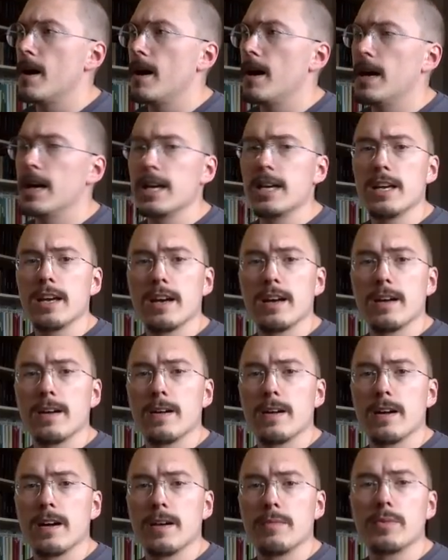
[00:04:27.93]
I
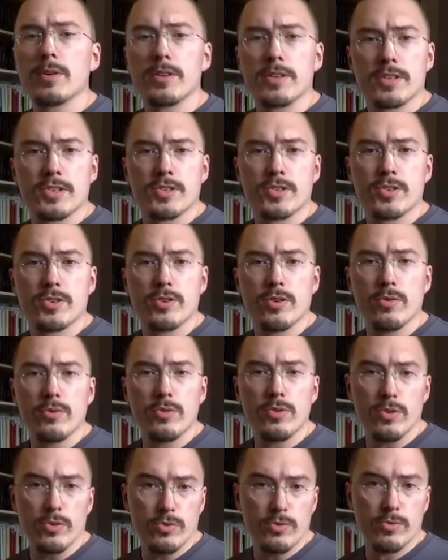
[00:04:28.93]
am going to show
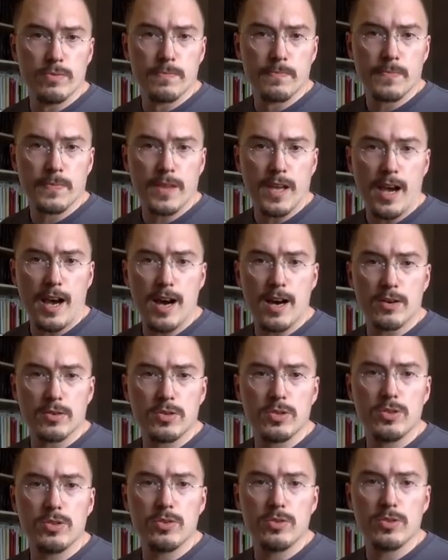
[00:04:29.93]
you how
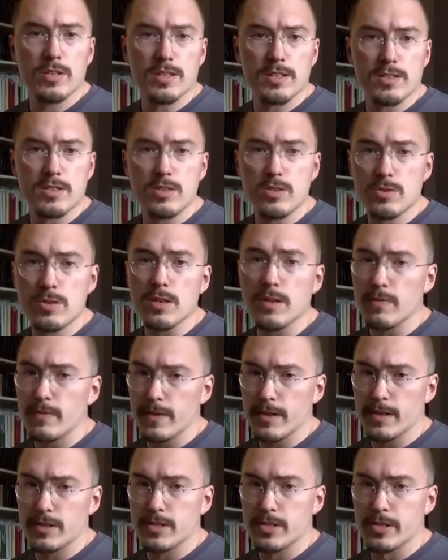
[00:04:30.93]
to do this using
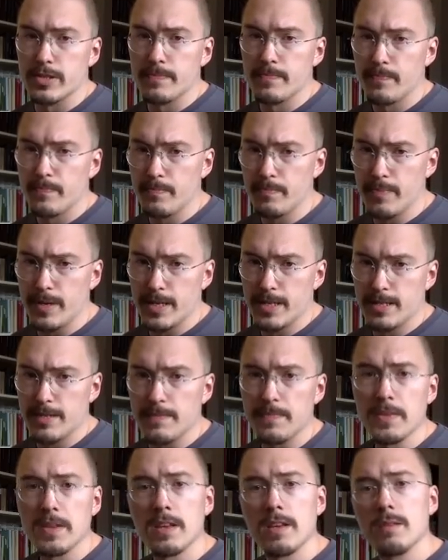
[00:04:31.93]
filter. But
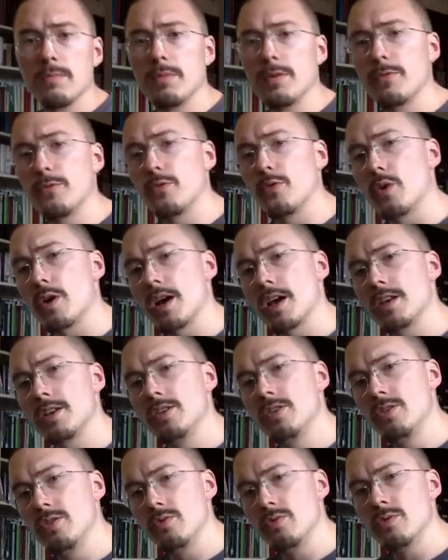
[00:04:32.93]
before I
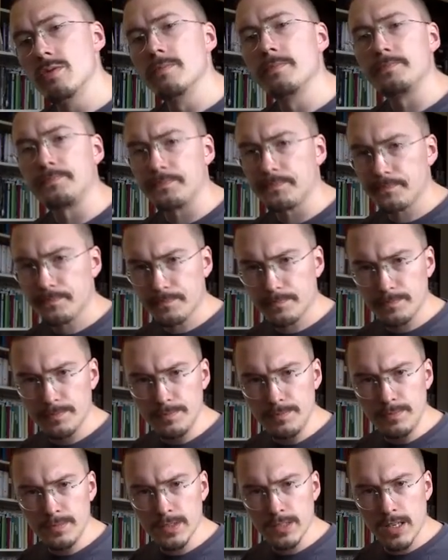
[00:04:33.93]
do,
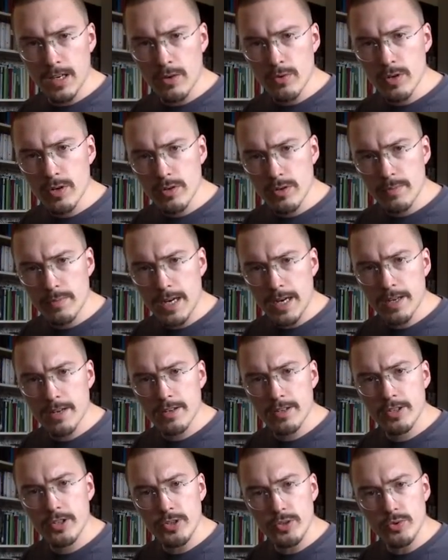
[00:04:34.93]
I want to remind
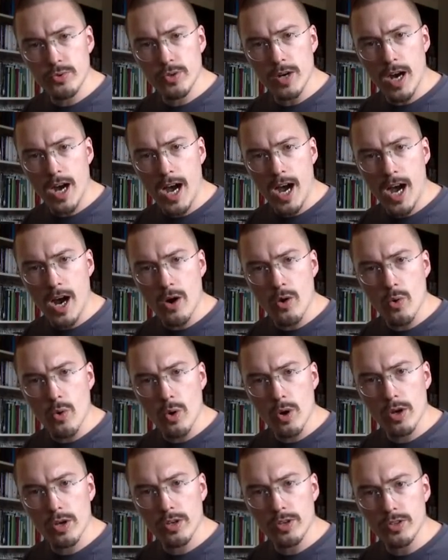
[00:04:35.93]
you how
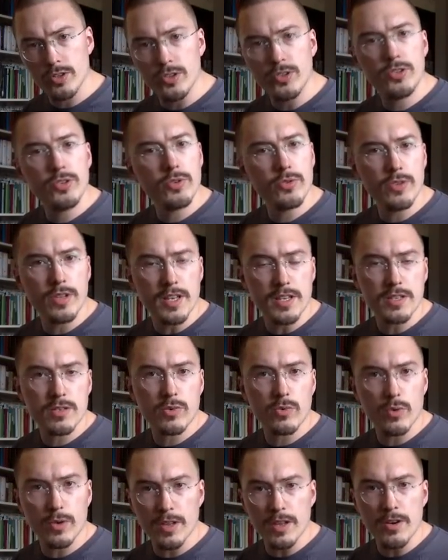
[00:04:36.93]
you do this
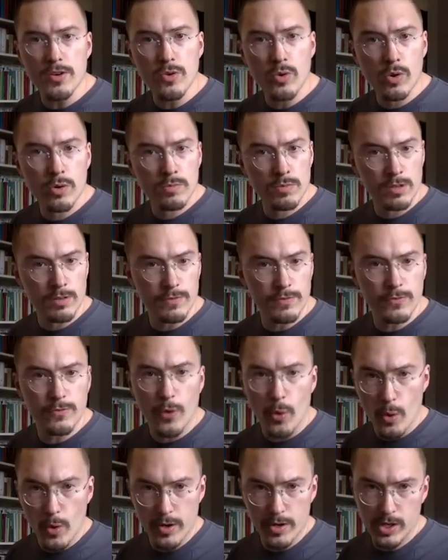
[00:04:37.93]
with a normal
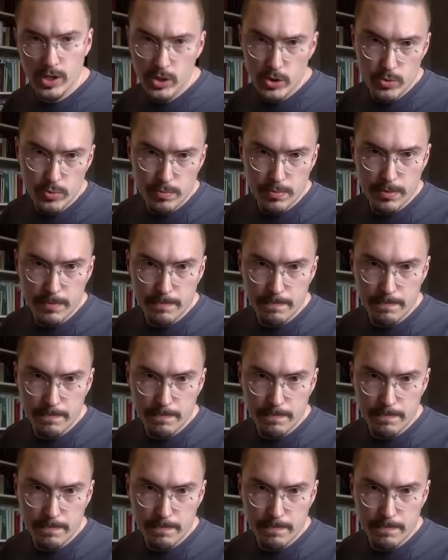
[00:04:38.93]
for loop.